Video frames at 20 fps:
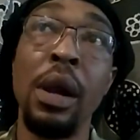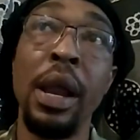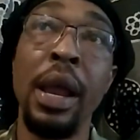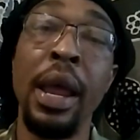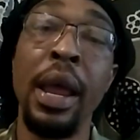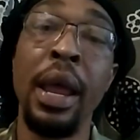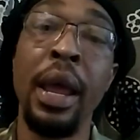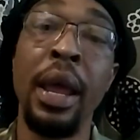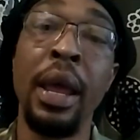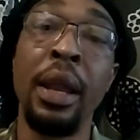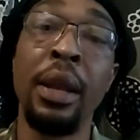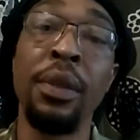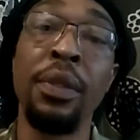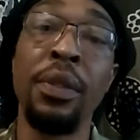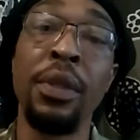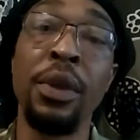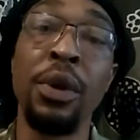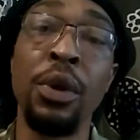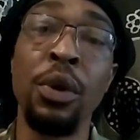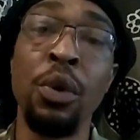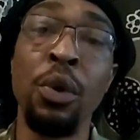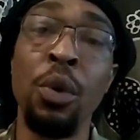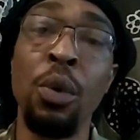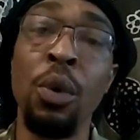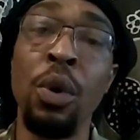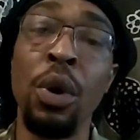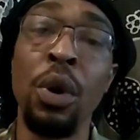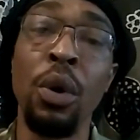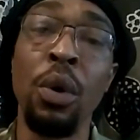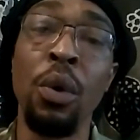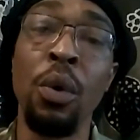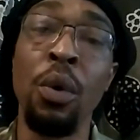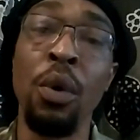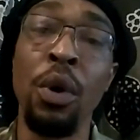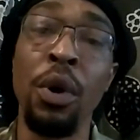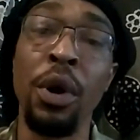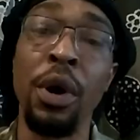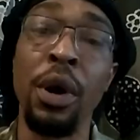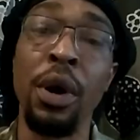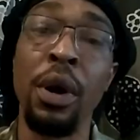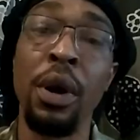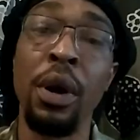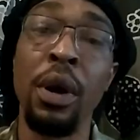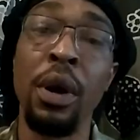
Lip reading: and the New World Order.